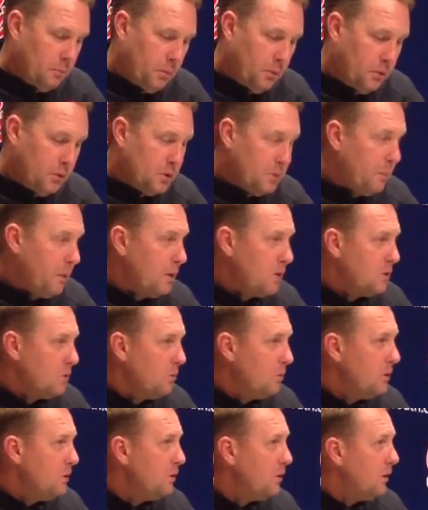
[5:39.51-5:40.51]
pretty
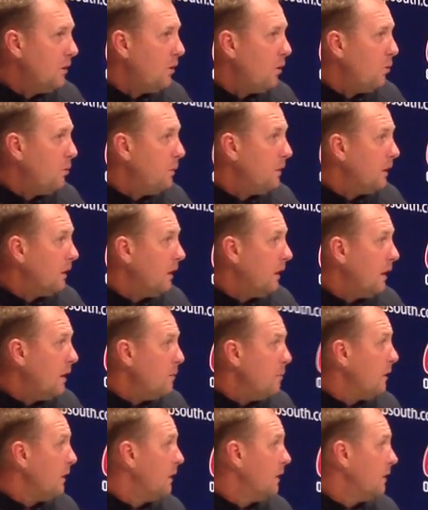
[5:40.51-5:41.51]
special when you can open the
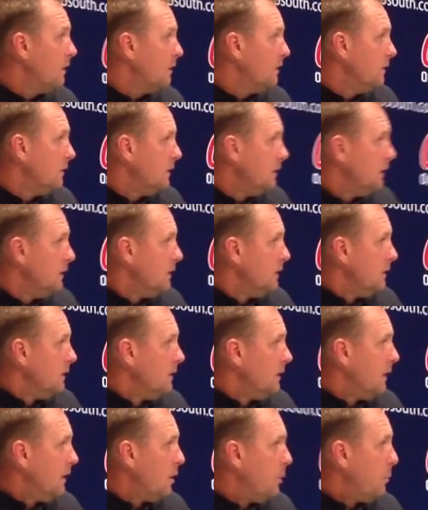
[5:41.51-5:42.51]
game and
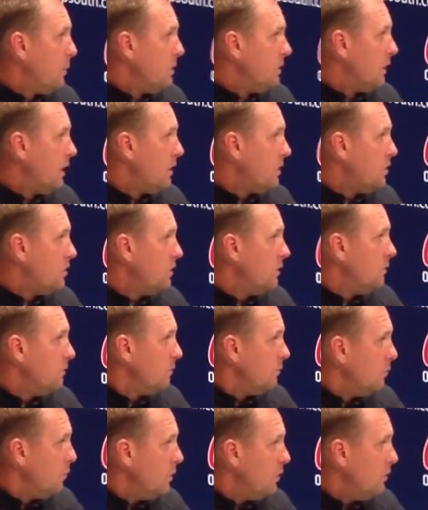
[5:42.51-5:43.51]
get a possession
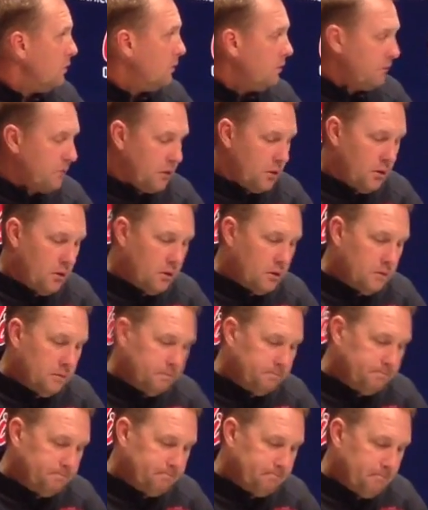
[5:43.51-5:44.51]
when you deferred.
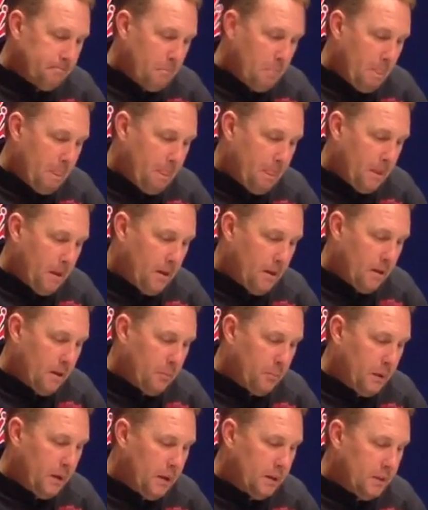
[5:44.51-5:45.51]

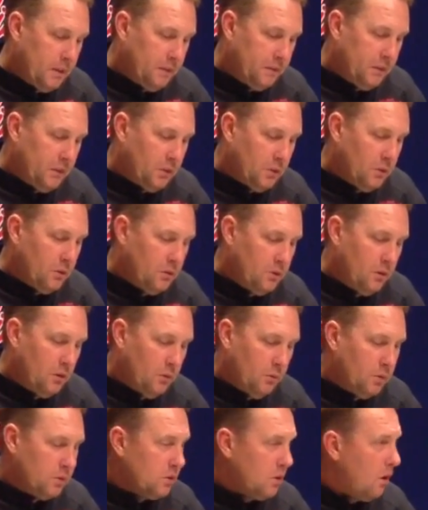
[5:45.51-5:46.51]
PAT field goal
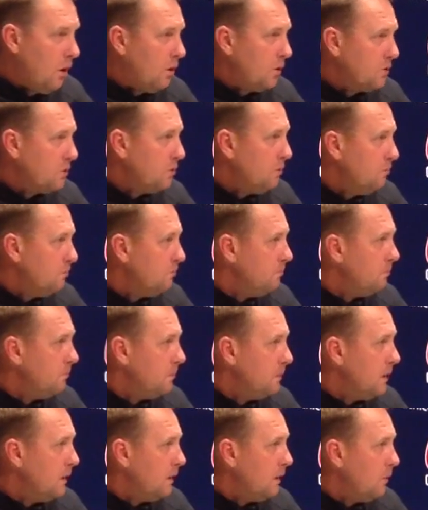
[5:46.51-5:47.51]
unit was awesome.
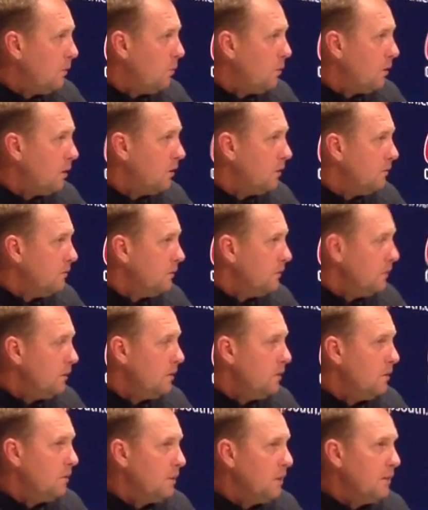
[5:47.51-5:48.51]
I want
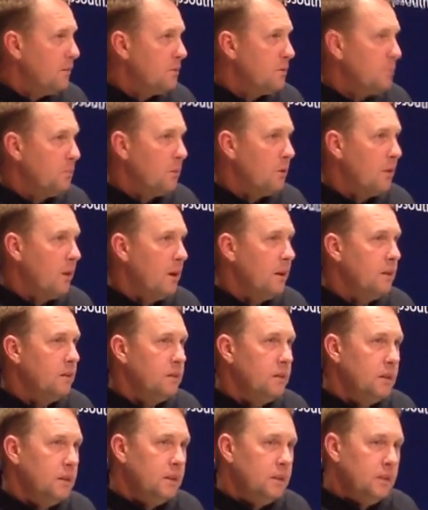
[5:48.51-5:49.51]
to give some
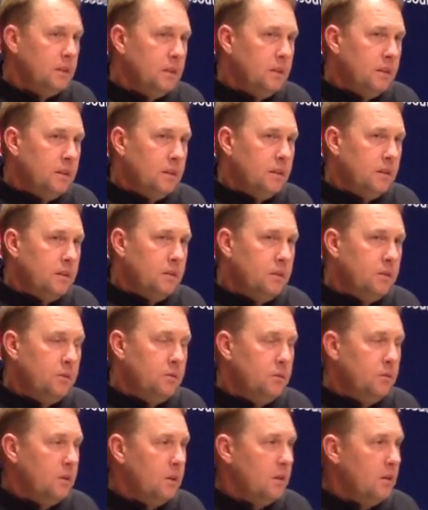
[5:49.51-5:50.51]
credit
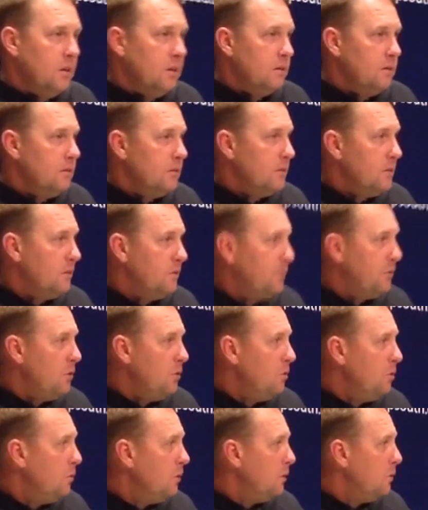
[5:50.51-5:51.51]
to
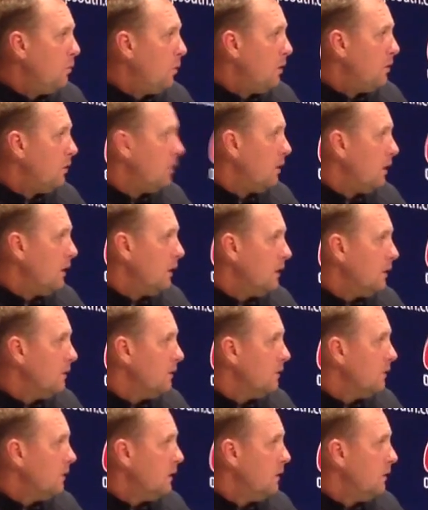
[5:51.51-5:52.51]
Few and Wonderlick,
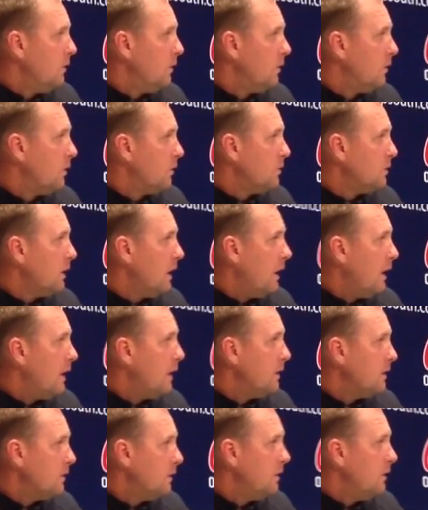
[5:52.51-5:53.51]
those
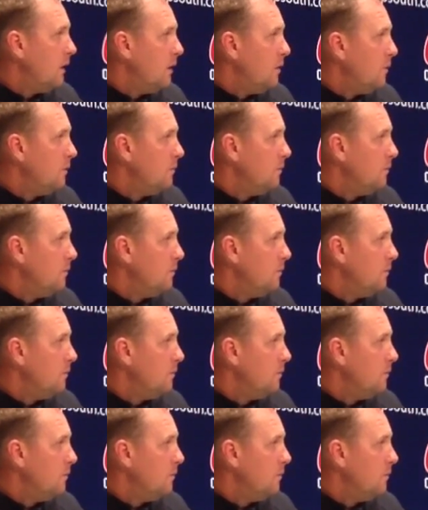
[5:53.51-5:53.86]
guys, and